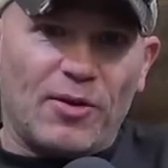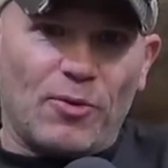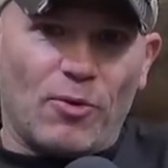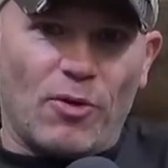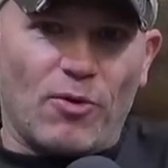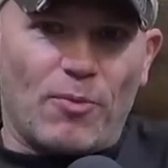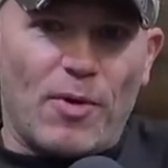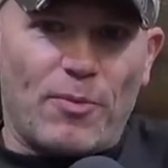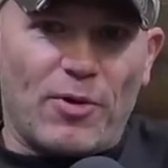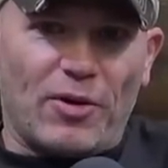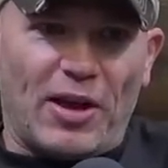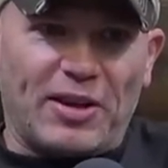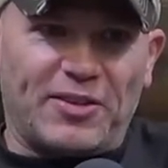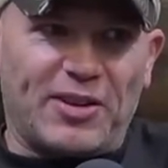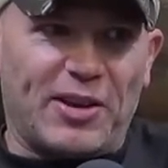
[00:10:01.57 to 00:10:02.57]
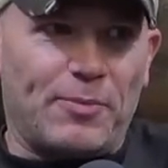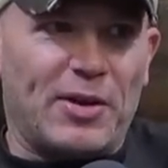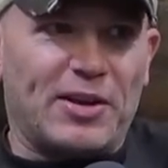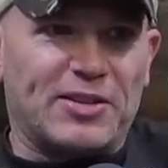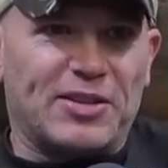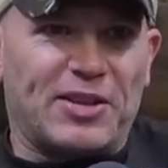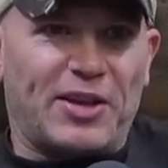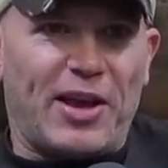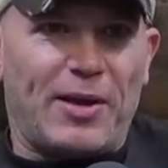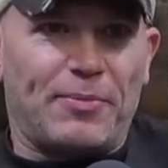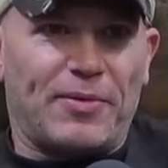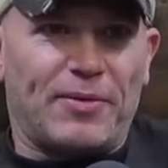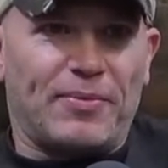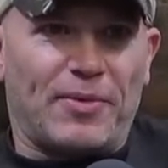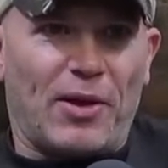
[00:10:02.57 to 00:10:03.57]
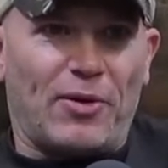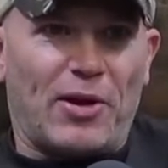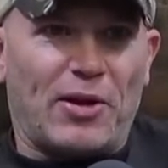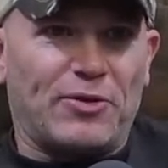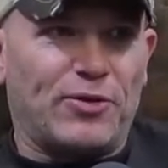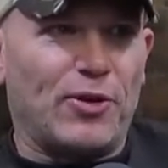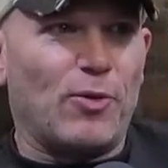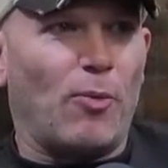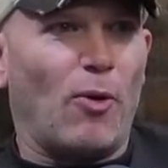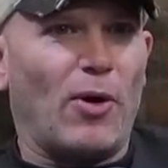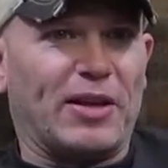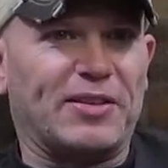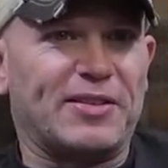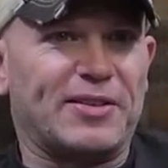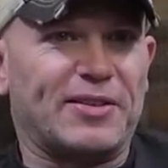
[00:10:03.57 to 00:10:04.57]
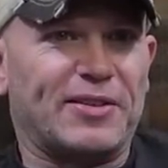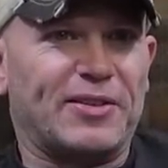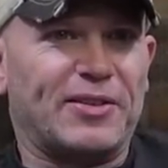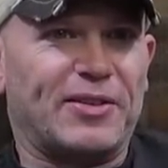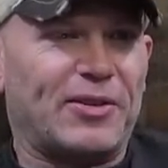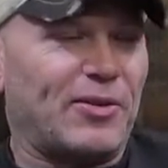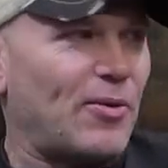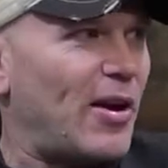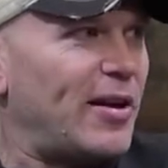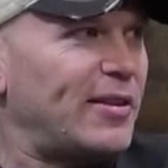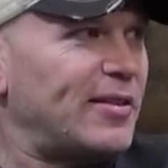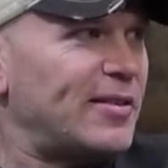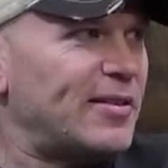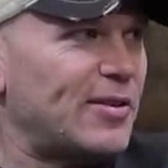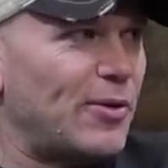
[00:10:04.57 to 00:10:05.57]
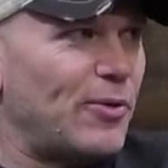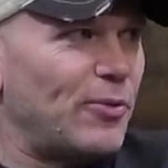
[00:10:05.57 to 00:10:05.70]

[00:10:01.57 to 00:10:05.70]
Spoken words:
Well, remember, like 10 minutes of the game, they only had 2 points, right? So